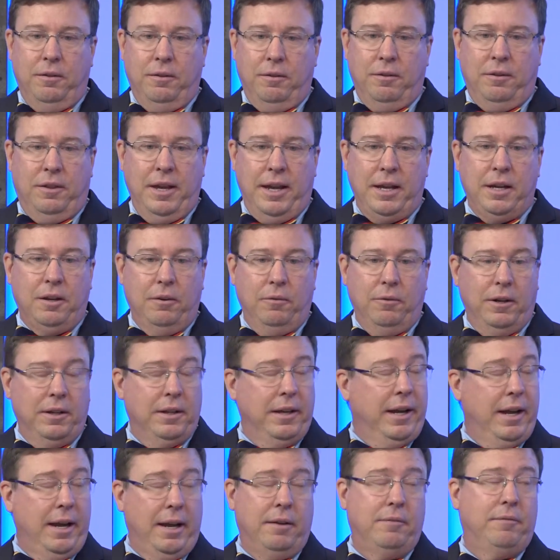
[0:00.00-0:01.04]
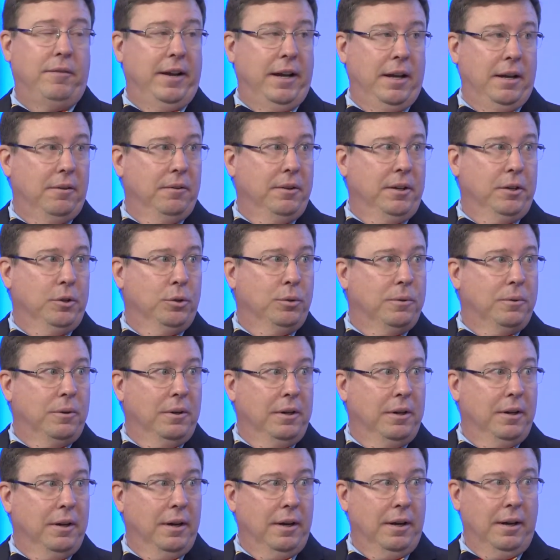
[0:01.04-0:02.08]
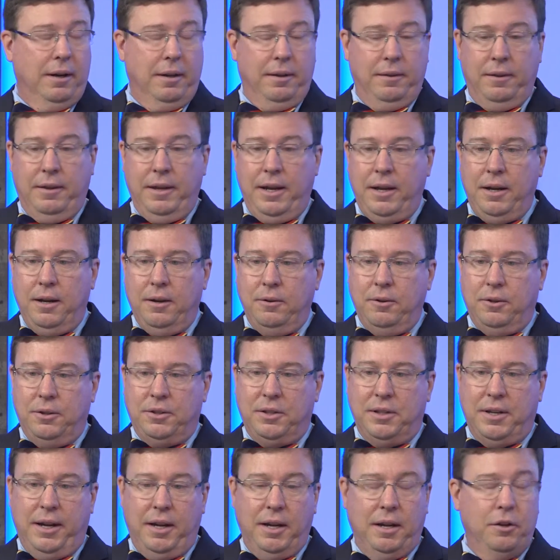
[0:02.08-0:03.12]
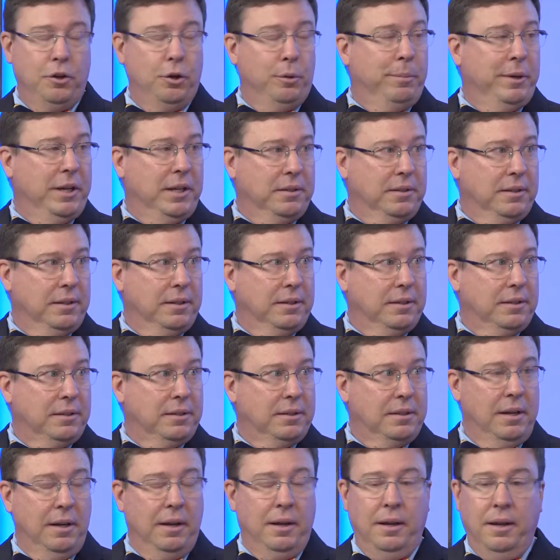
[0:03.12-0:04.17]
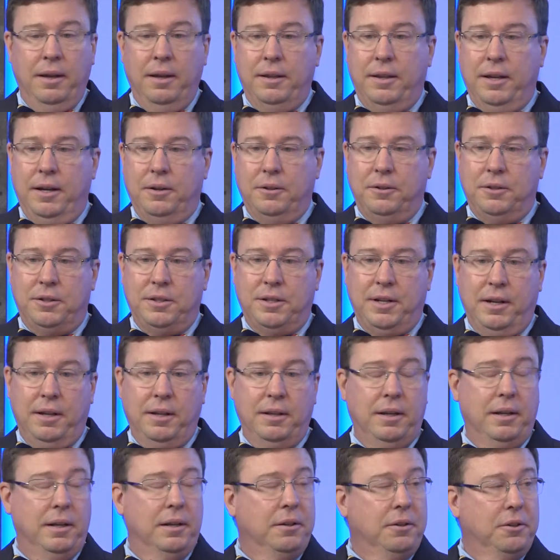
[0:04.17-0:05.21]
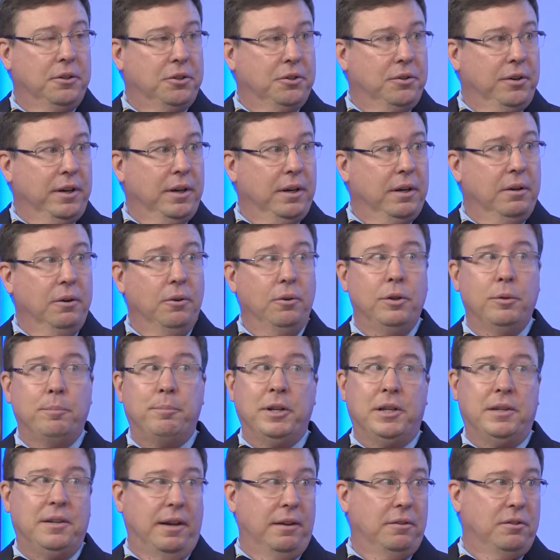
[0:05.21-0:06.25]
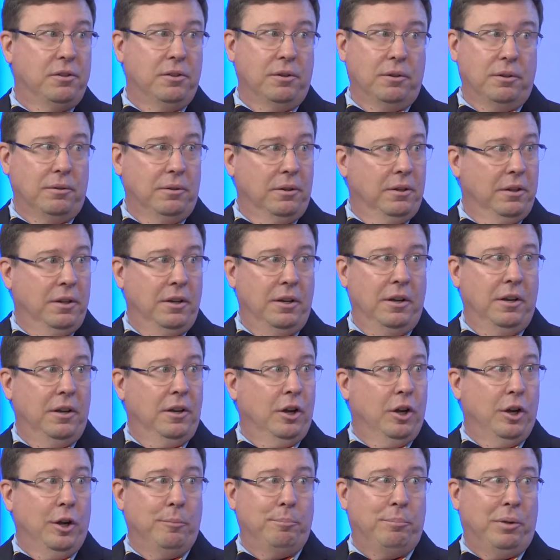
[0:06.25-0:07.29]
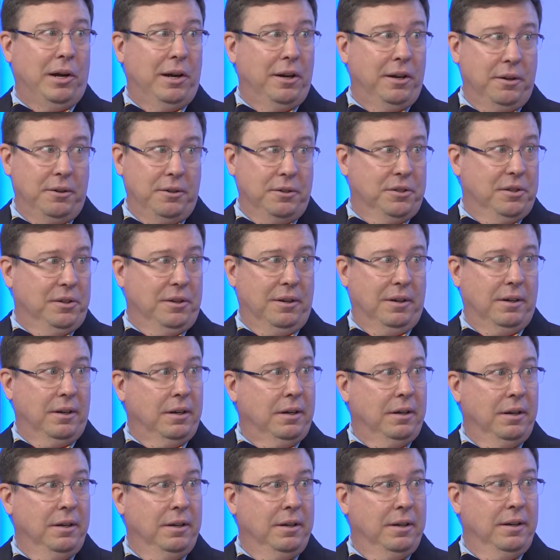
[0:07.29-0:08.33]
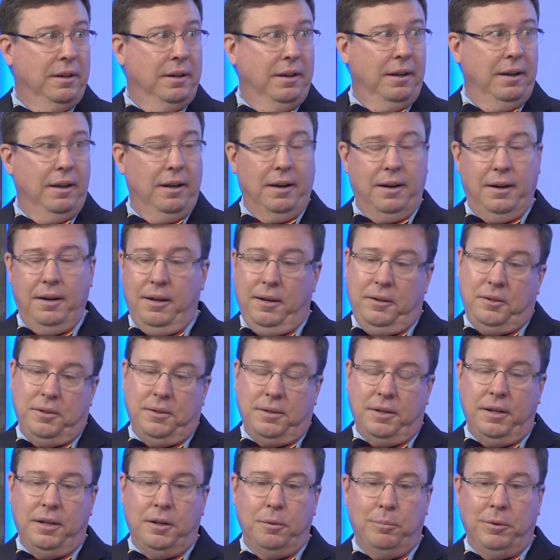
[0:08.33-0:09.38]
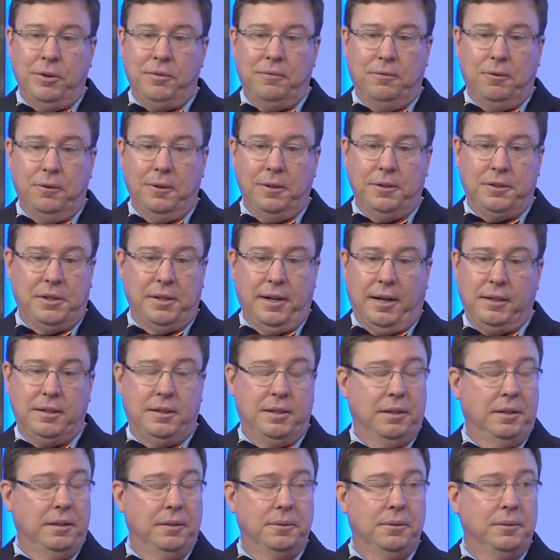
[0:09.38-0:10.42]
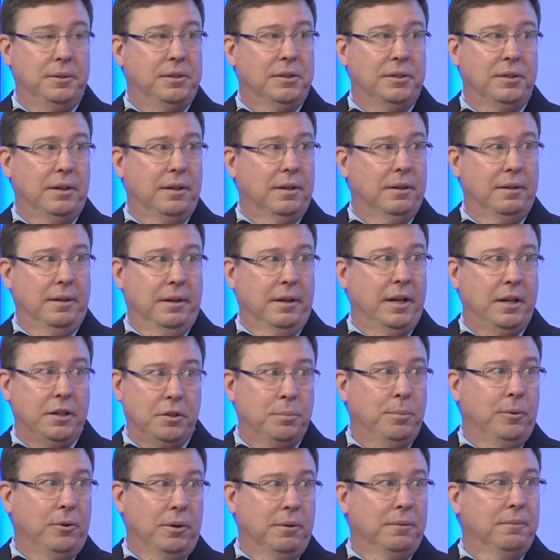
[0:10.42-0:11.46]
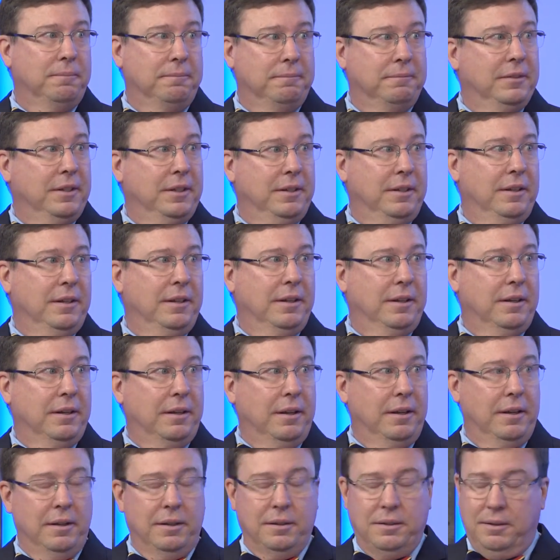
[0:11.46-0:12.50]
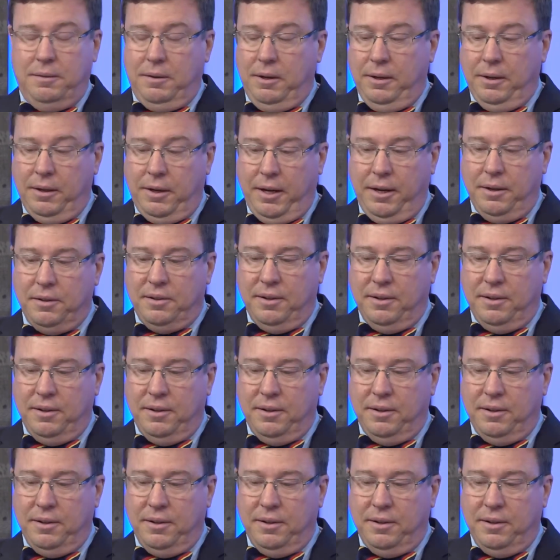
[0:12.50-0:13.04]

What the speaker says: they can really add value. They understand your business. They understand the industry and who the potential buyers are. And I just think it'd be foolish not to use an expert in a case